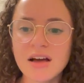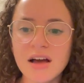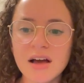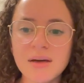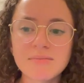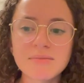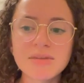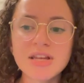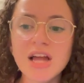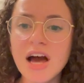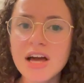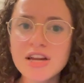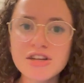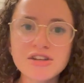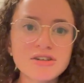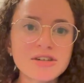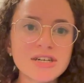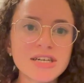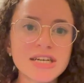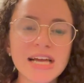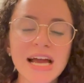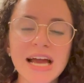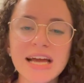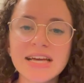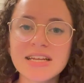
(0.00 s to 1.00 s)
I'm
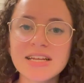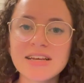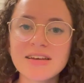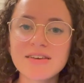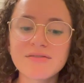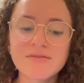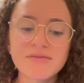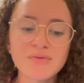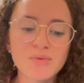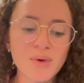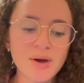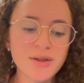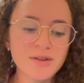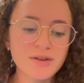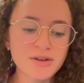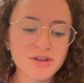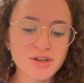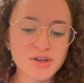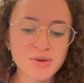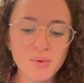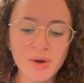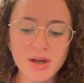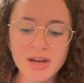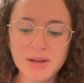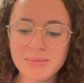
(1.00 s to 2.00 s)
non-creative, whether
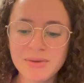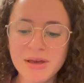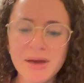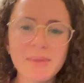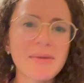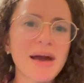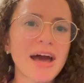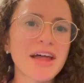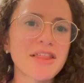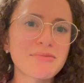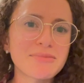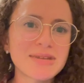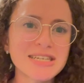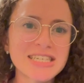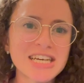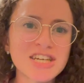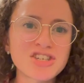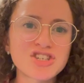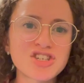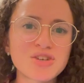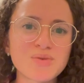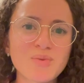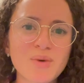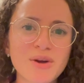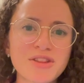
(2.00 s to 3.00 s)
you want to be a
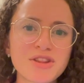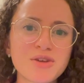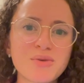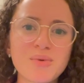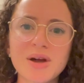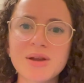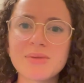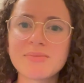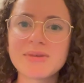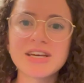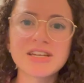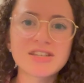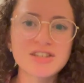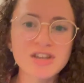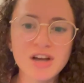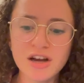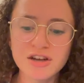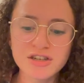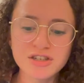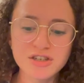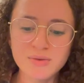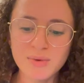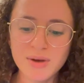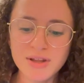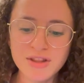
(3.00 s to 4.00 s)
mathematician, whether you want to be a
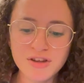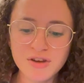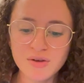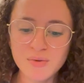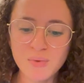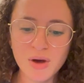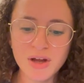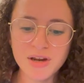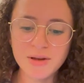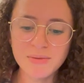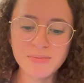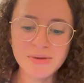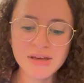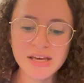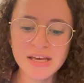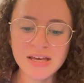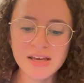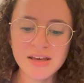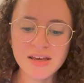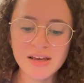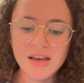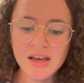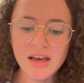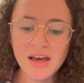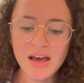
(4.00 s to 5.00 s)
doctor, whether you want to
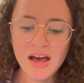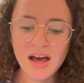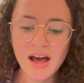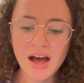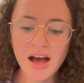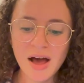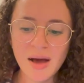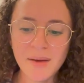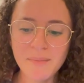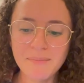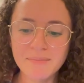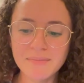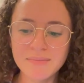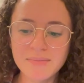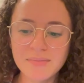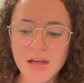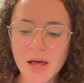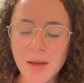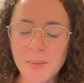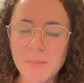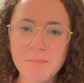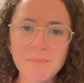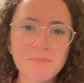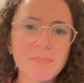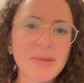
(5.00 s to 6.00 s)
be um,
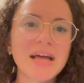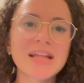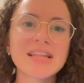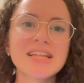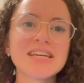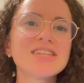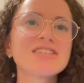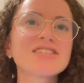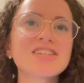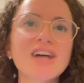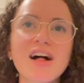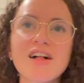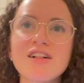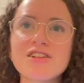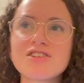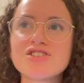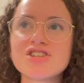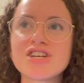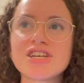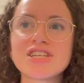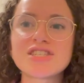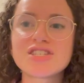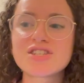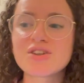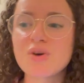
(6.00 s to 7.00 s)
a
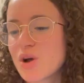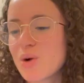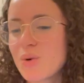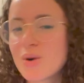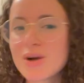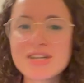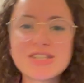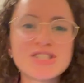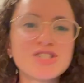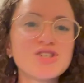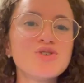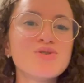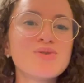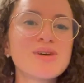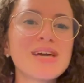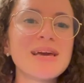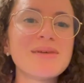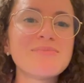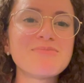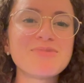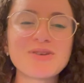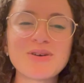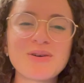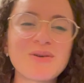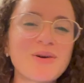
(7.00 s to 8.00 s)
paleontologist or a
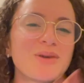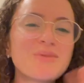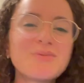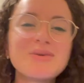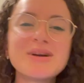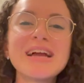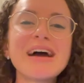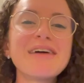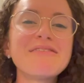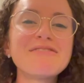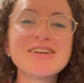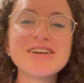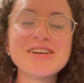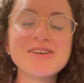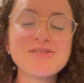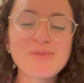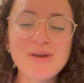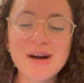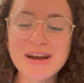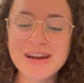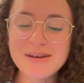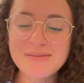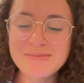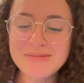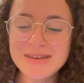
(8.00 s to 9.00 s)
zookeeper or whatever you
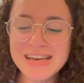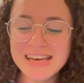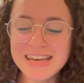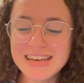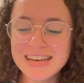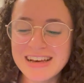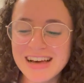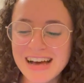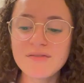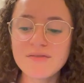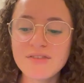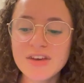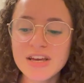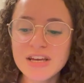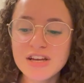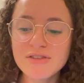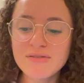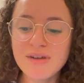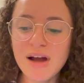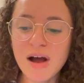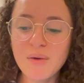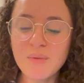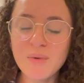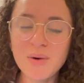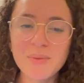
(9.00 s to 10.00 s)
want to be. Figure
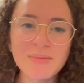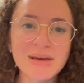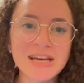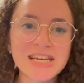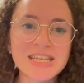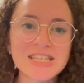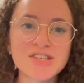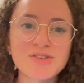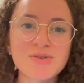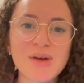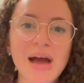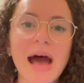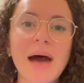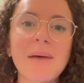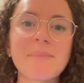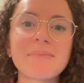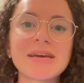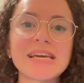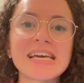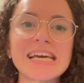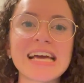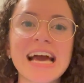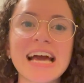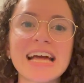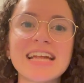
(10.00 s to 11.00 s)
out what makes you
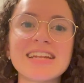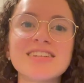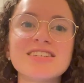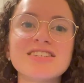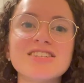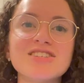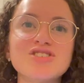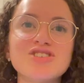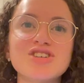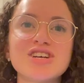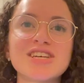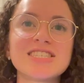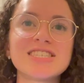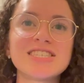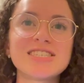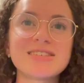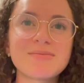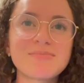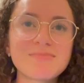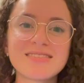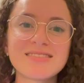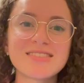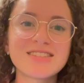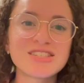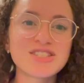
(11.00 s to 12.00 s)
happy and just
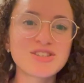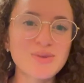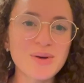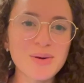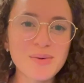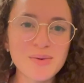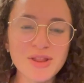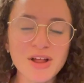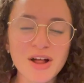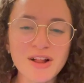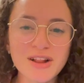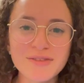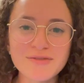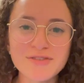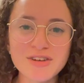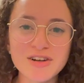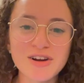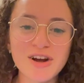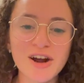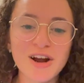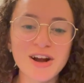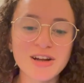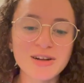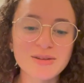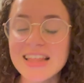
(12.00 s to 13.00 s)
do it with all of your
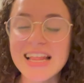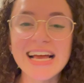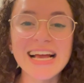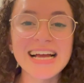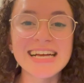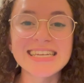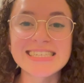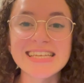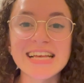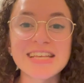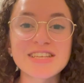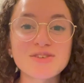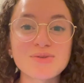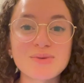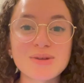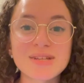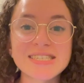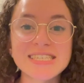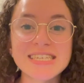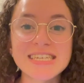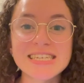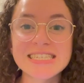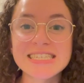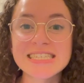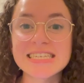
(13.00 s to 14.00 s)
heart. Like I said, you will
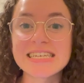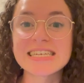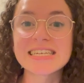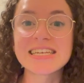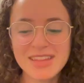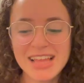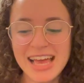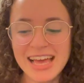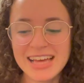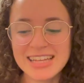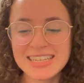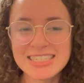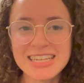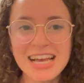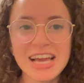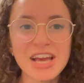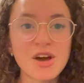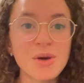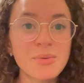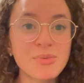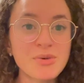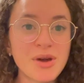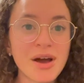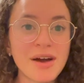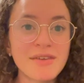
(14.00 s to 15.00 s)
succeed. And I
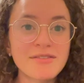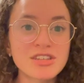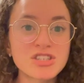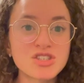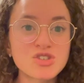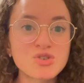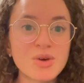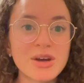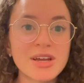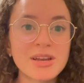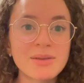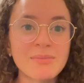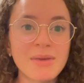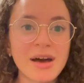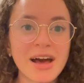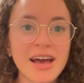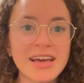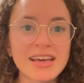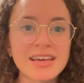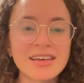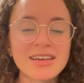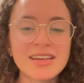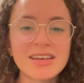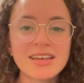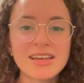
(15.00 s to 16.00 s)
hope you have enjoyed
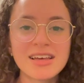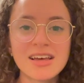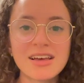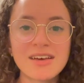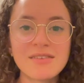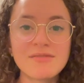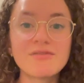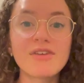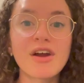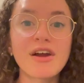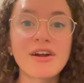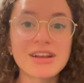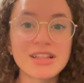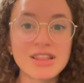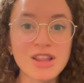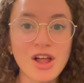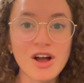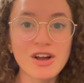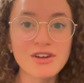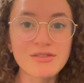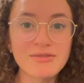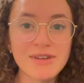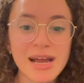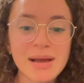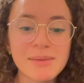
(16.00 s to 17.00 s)
my very
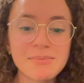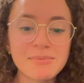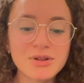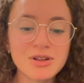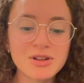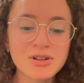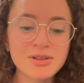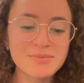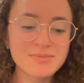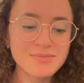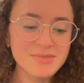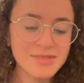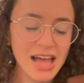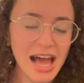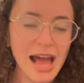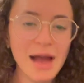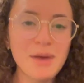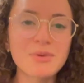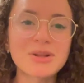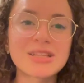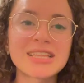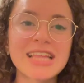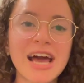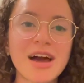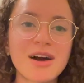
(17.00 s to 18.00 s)
long ramble. I
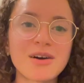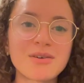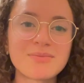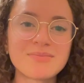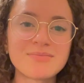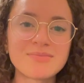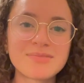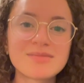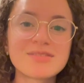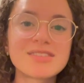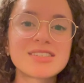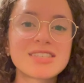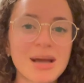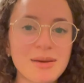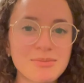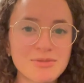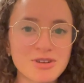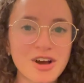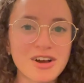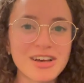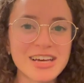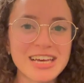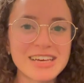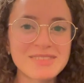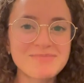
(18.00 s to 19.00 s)
will now stop
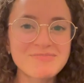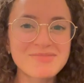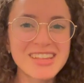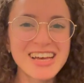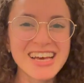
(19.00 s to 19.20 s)
talking.